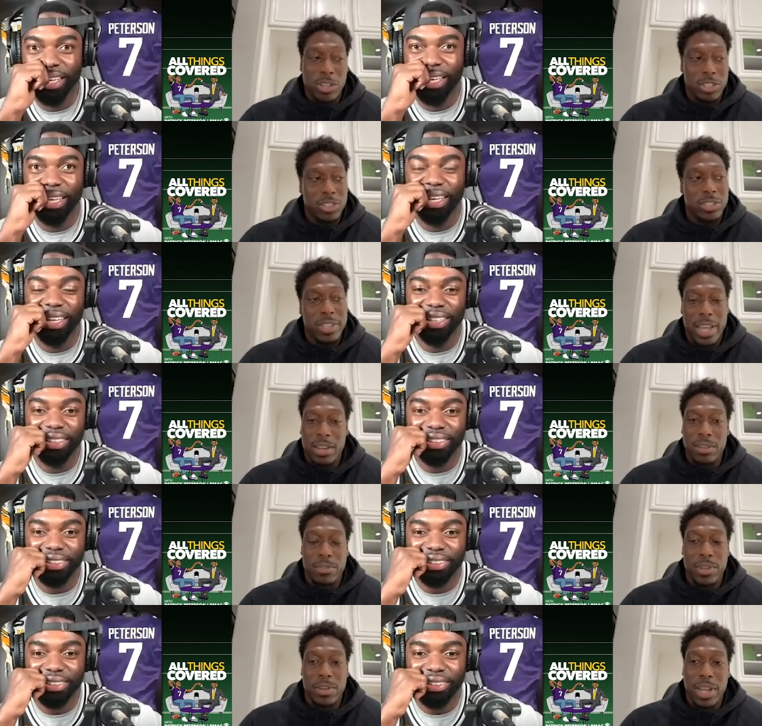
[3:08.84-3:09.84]
Speaker 1: march us
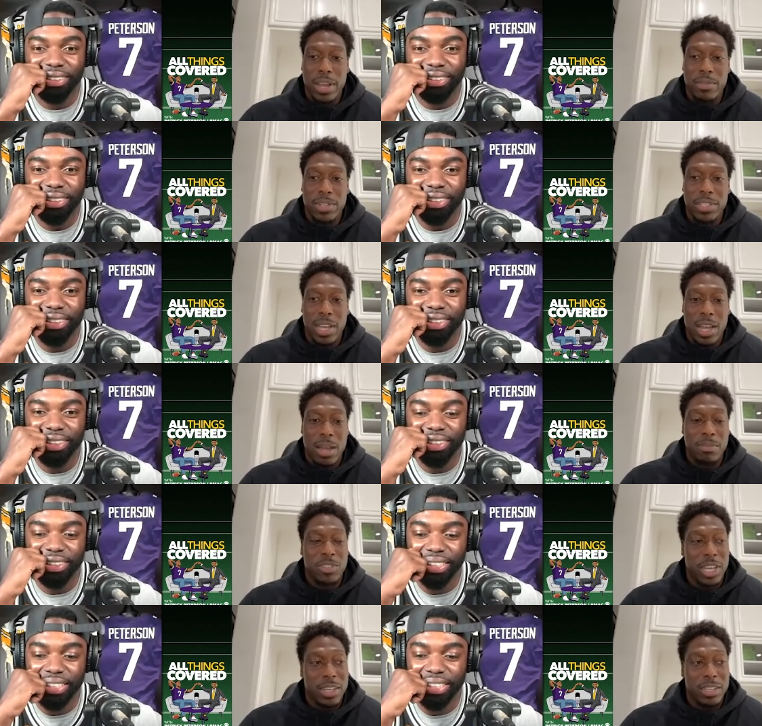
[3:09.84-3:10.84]
down the field every
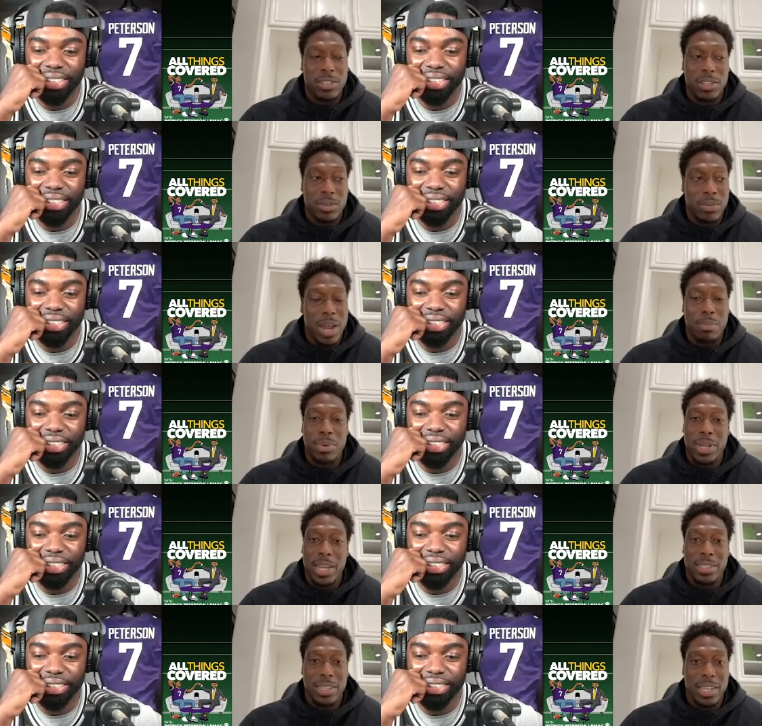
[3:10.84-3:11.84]
time, check us to the right
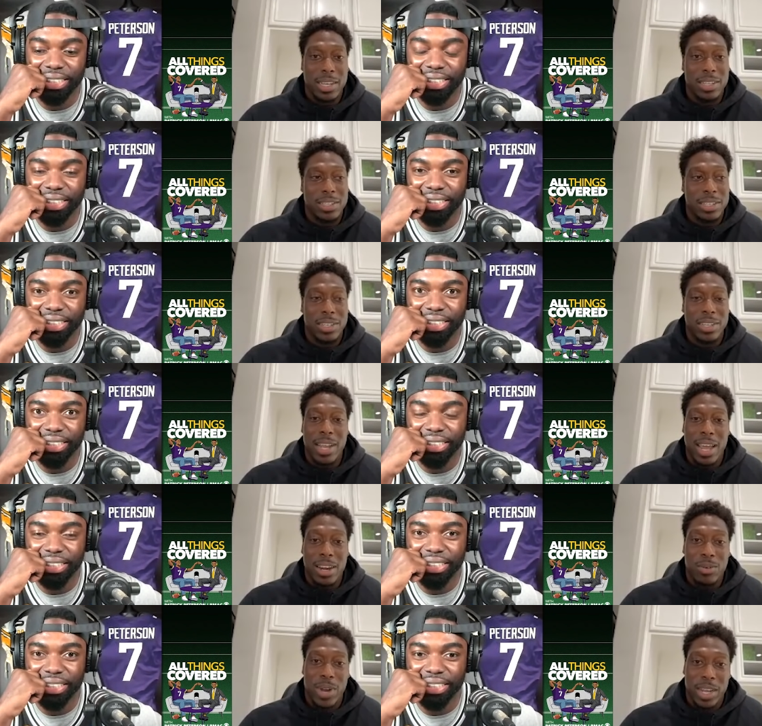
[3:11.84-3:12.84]
plays, and get us in
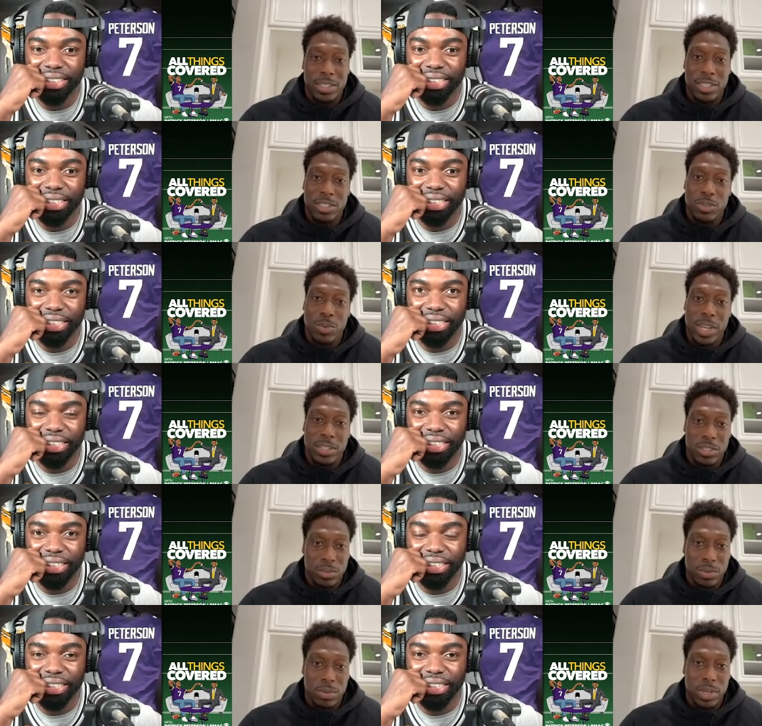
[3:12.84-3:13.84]
and out of the right
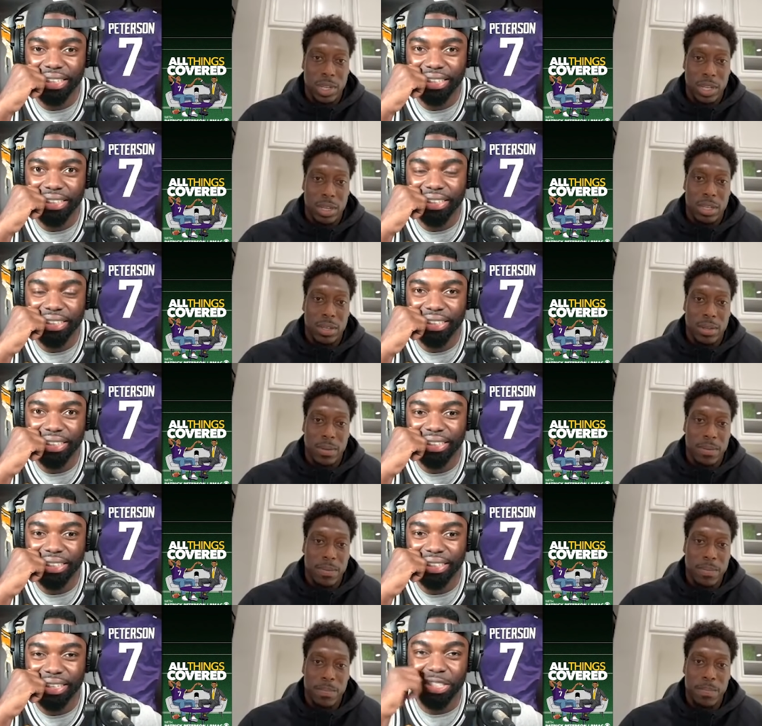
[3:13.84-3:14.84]
situations when we needed.
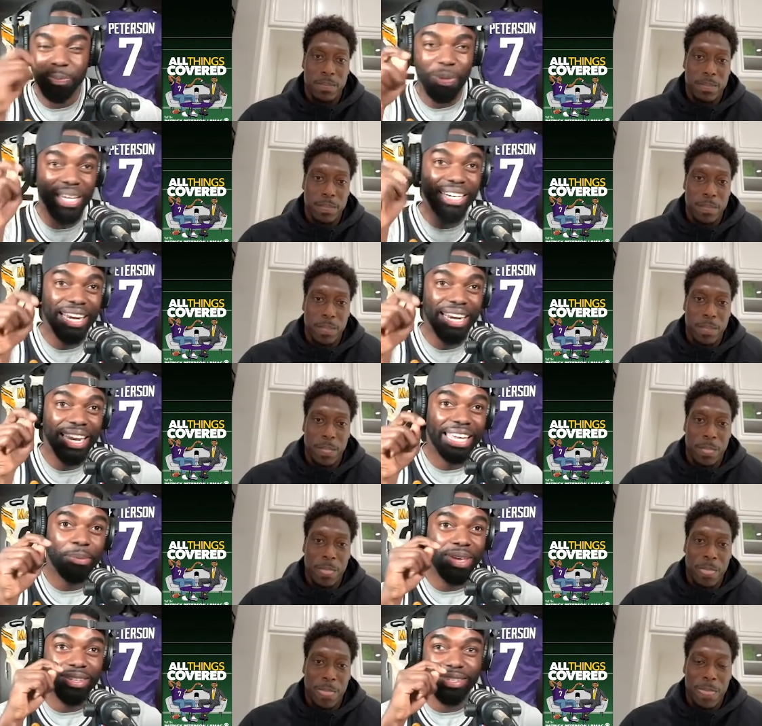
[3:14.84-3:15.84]
Speaker 2: Speaking of that game
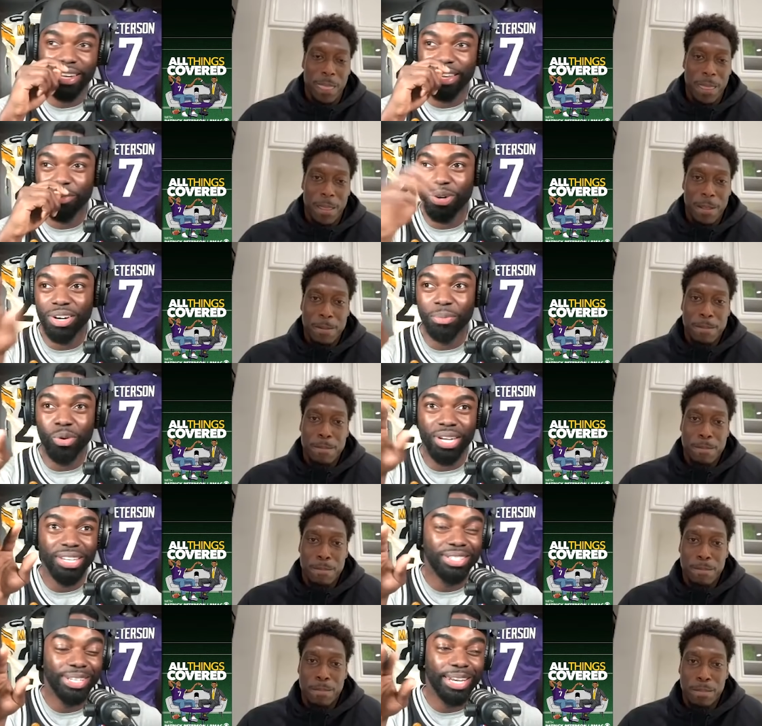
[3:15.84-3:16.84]
yesterday, one of the more
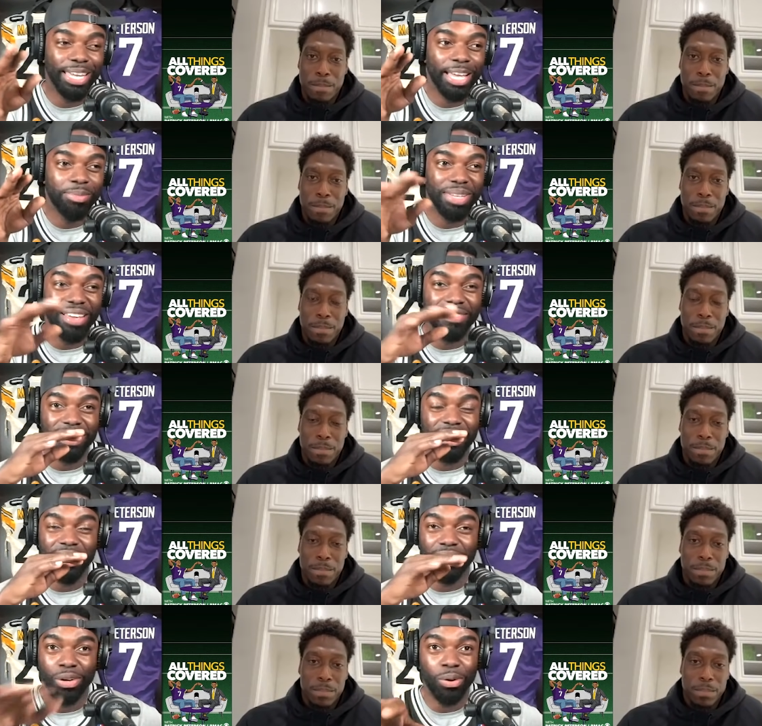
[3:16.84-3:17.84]
entertaining games I've seen
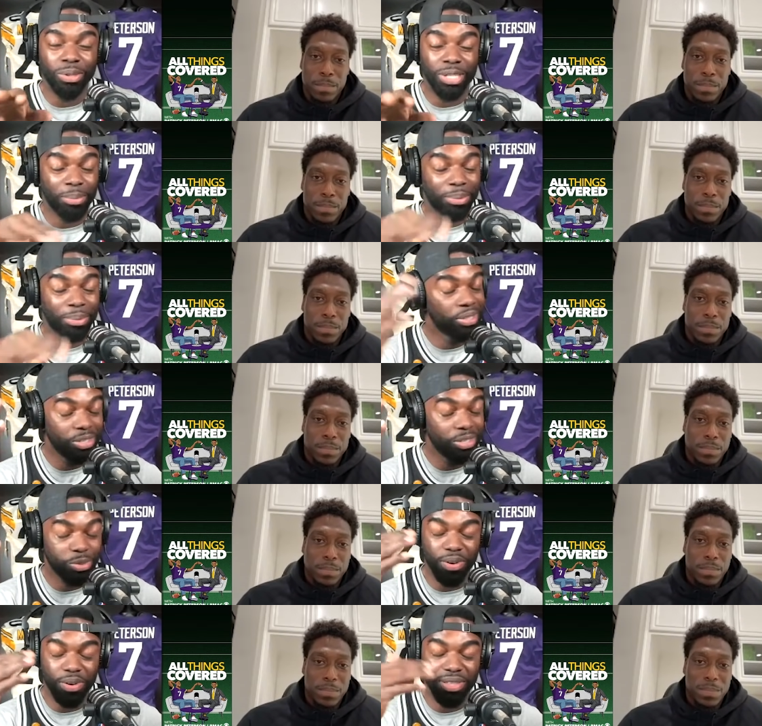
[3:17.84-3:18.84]
in a long time, clearly
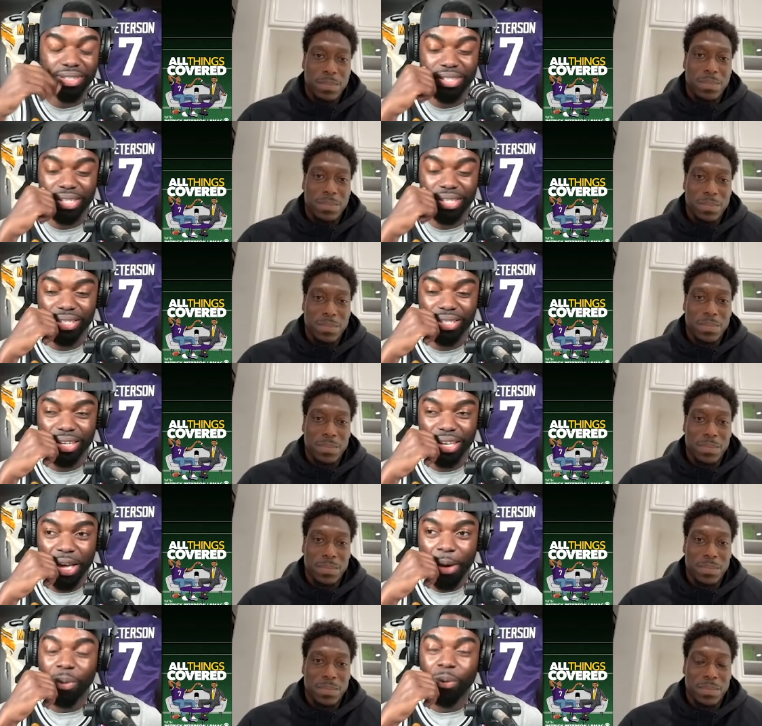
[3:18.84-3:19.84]
so far this season.
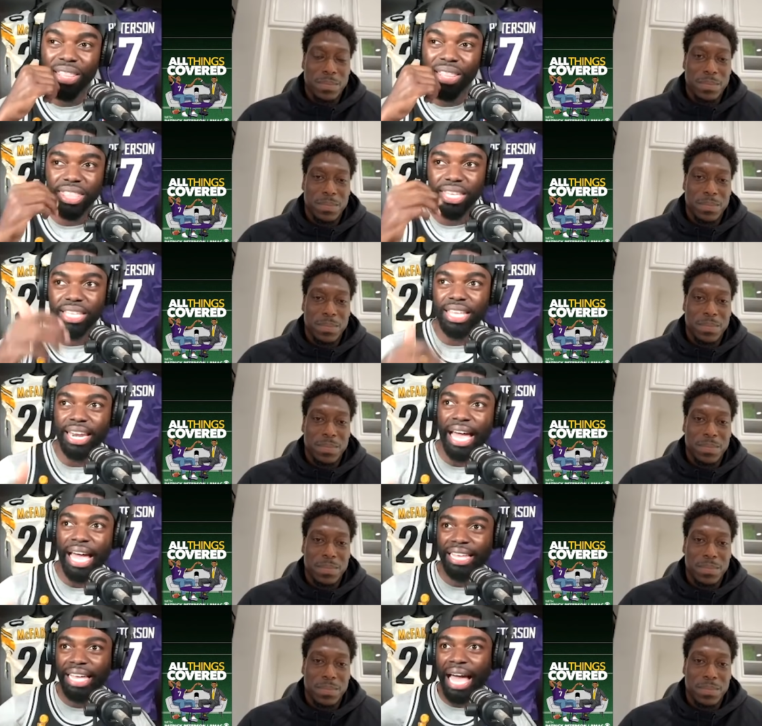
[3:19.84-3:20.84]
But one thing that I,